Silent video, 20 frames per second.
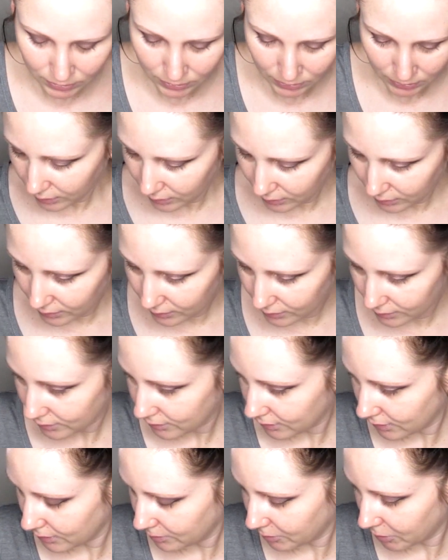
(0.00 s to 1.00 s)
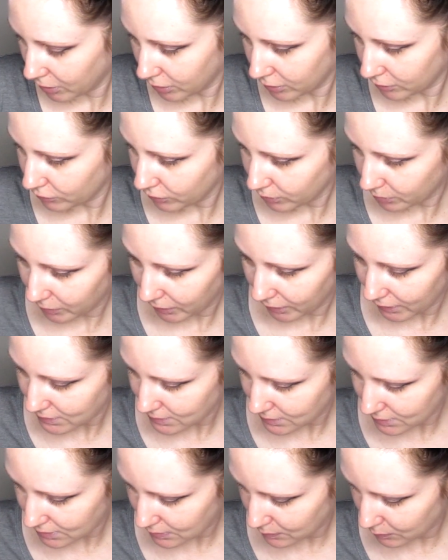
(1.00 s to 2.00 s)
I'm all over the place
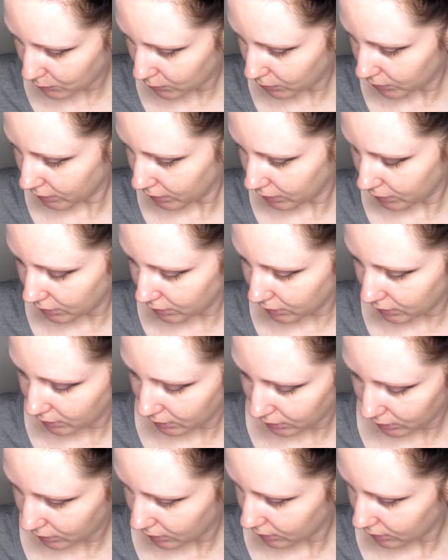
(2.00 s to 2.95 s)
this morning.